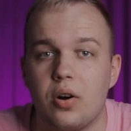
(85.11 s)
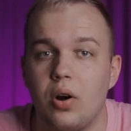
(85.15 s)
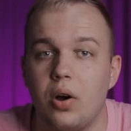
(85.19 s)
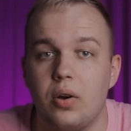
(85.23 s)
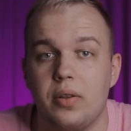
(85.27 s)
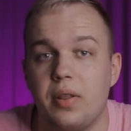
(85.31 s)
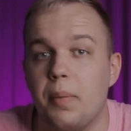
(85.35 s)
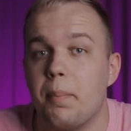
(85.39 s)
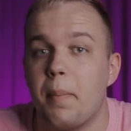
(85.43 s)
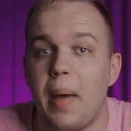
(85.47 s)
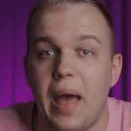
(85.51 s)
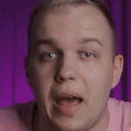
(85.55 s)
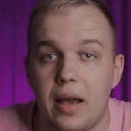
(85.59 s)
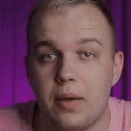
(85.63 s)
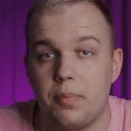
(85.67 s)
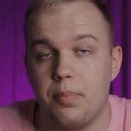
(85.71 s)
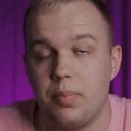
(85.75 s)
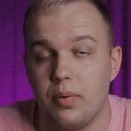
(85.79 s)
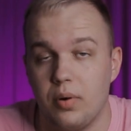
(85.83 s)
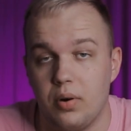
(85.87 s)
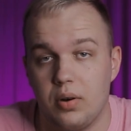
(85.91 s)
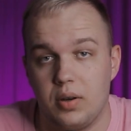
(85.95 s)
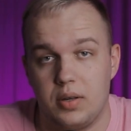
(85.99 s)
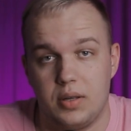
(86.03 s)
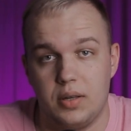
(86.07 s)
on a
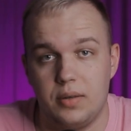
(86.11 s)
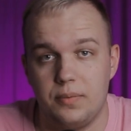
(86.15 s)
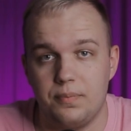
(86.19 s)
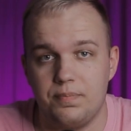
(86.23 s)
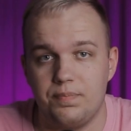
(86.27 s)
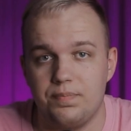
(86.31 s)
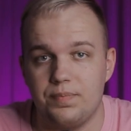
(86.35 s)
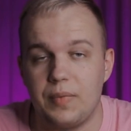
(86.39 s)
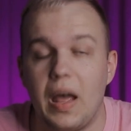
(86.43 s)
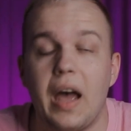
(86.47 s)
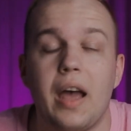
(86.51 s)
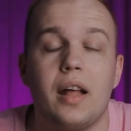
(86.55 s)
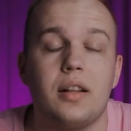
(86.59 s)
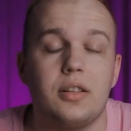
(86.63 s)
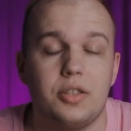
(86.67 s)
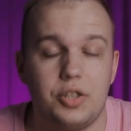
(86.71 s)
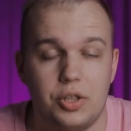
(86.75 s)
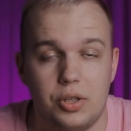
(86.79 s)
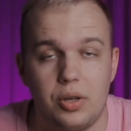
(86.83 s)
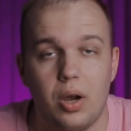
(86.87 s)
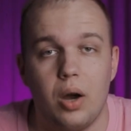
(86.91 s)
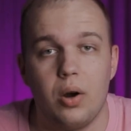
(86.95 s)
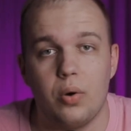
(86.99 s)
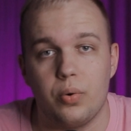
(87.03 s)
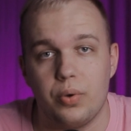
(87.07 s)
MacBook? I'll
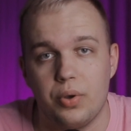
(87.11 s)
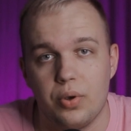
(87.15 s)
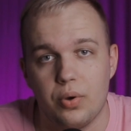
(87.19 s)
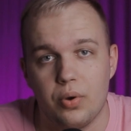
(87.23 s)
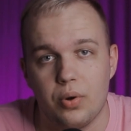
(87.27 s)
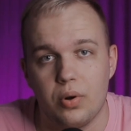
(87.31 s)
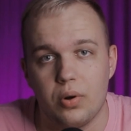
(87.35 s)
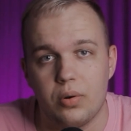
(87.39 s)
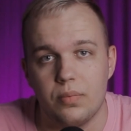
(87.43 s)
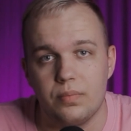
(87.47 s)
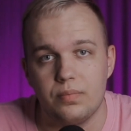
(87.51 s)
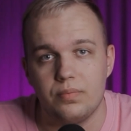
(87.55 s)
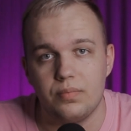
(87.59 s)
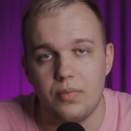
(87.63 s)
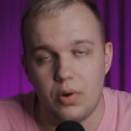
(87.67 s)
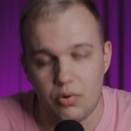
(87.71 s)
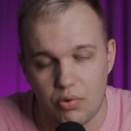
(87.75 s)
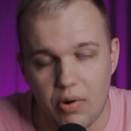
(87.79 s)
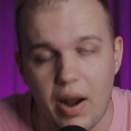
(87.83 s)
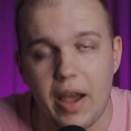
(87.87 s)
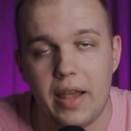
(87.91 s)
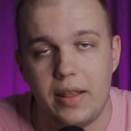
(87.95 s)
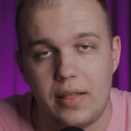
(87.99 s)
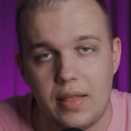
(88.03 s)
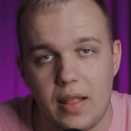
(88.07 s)
show you right